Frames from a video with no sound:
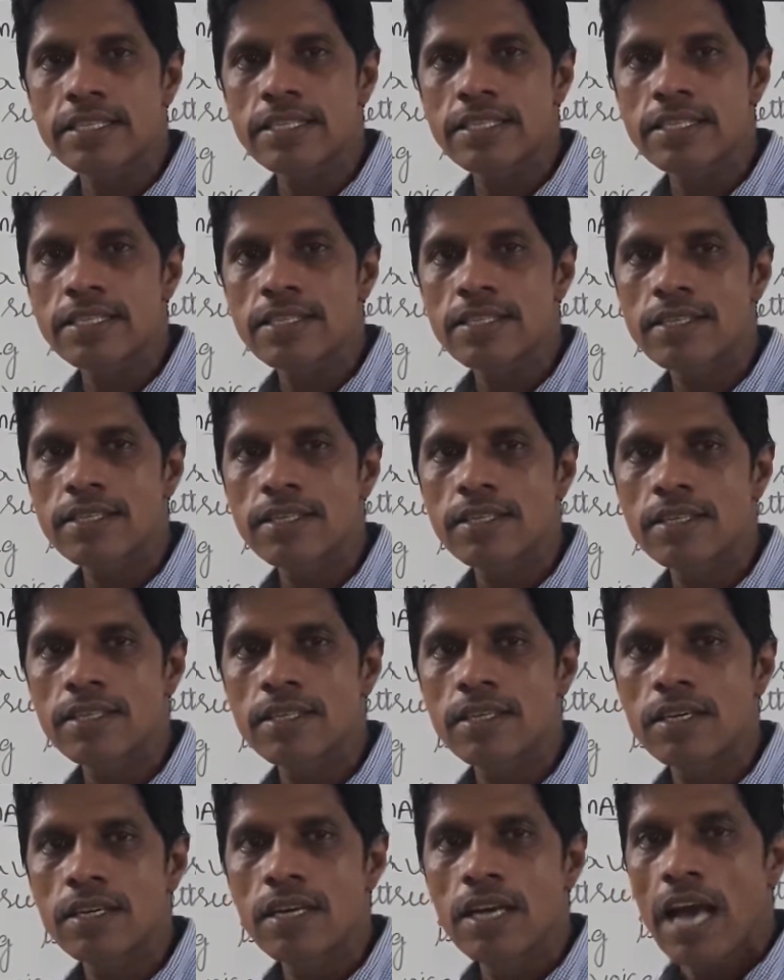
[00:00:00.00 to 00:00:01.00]
And first
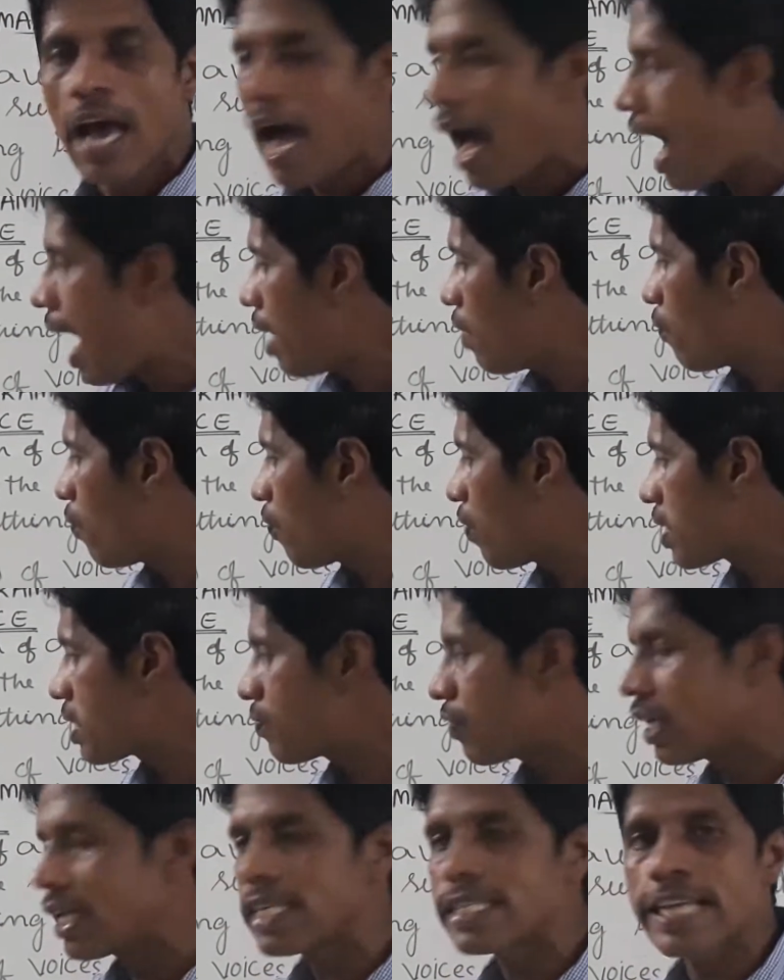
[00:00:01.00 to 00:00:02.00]
one is active
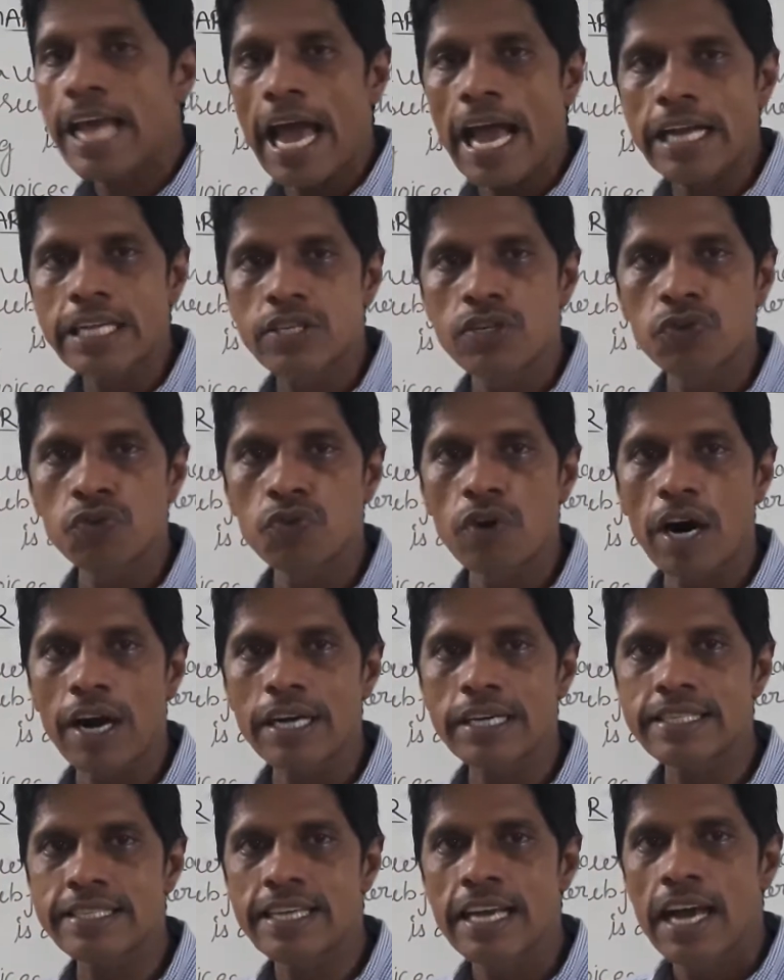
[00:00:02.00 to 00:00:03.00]
voice and second one
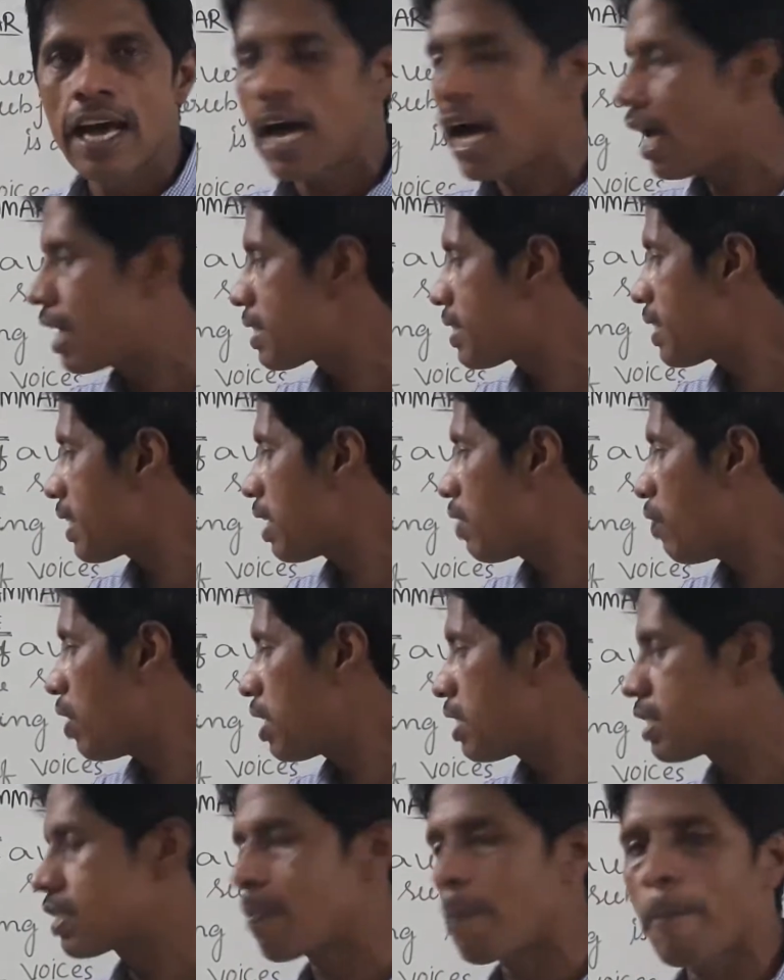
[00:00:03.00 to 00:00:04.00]
is passive
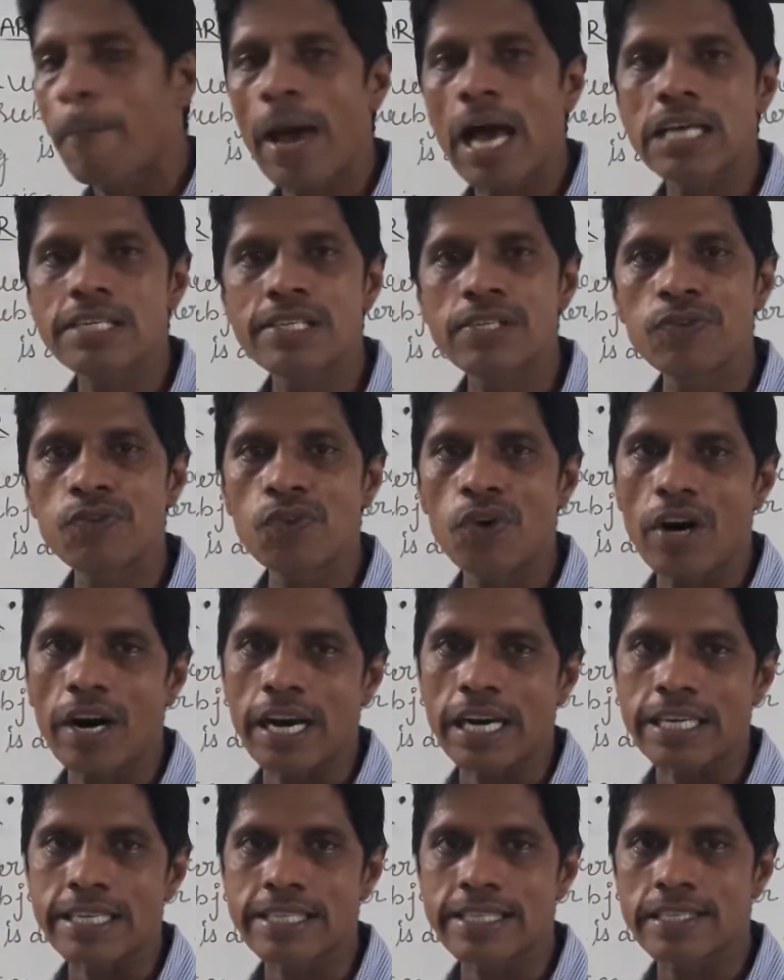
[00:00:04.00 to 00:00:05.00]
voice. Right?
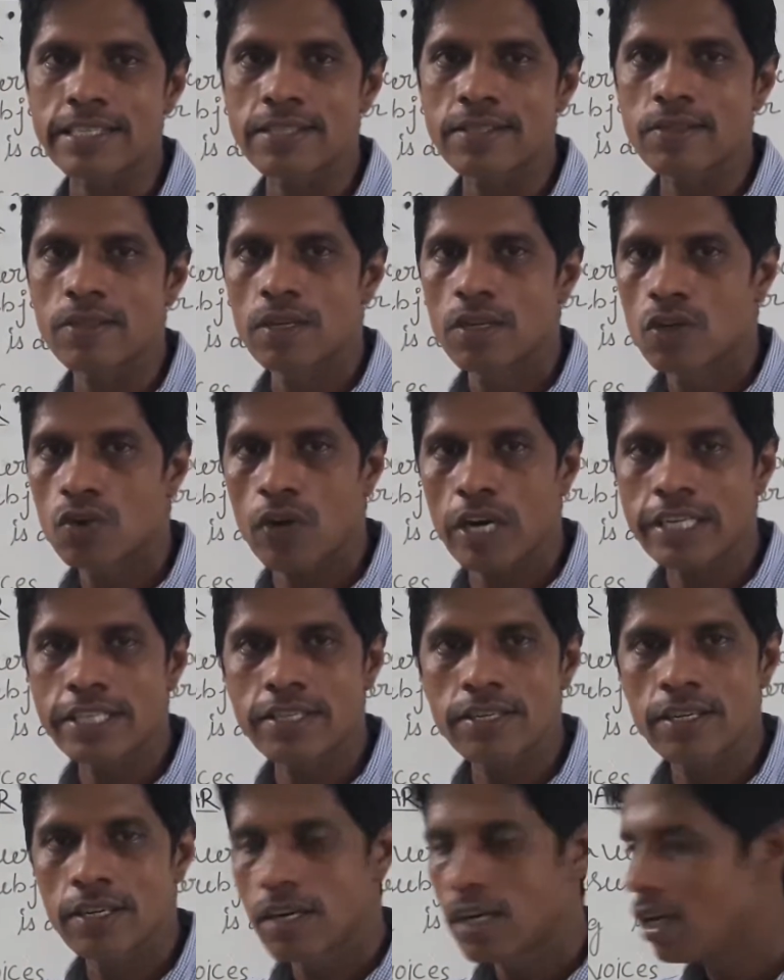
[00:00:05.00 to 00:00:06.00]
Right.
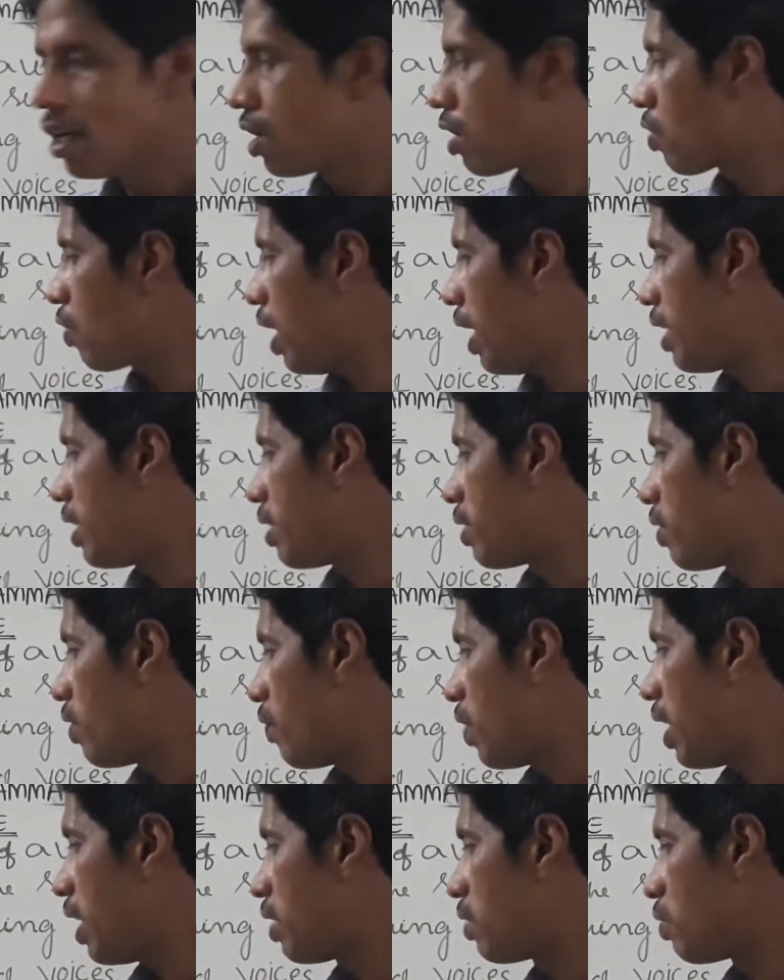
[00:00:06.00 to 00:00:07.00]
Very good. So
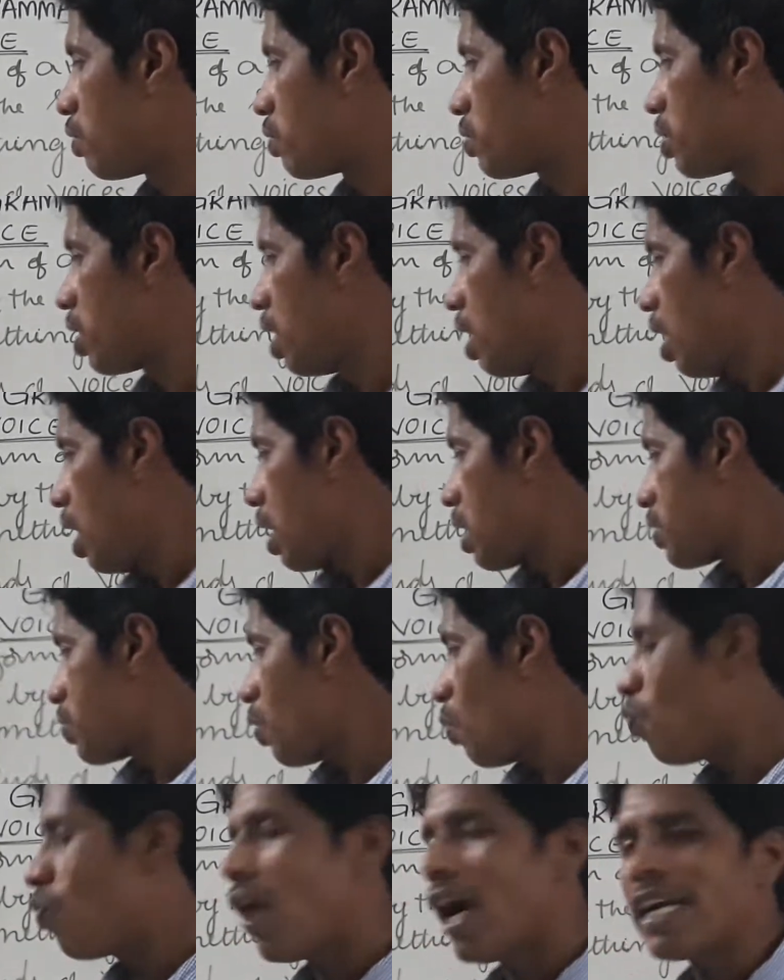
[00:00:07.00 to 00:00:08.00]
what is the
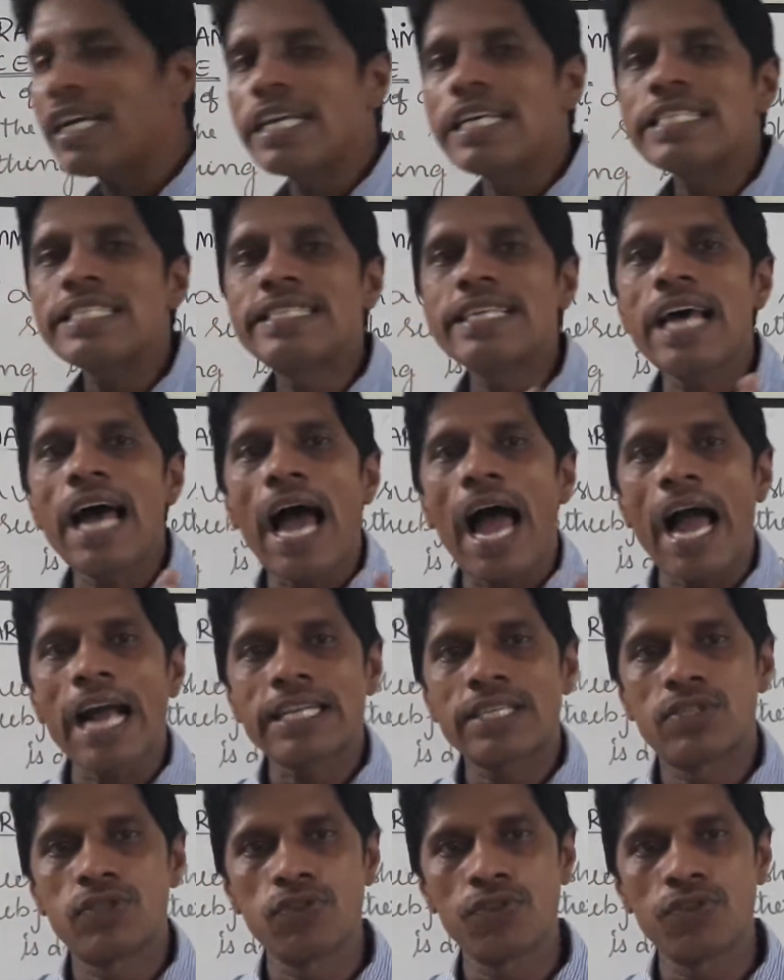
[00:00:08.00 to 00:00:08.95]
active voice?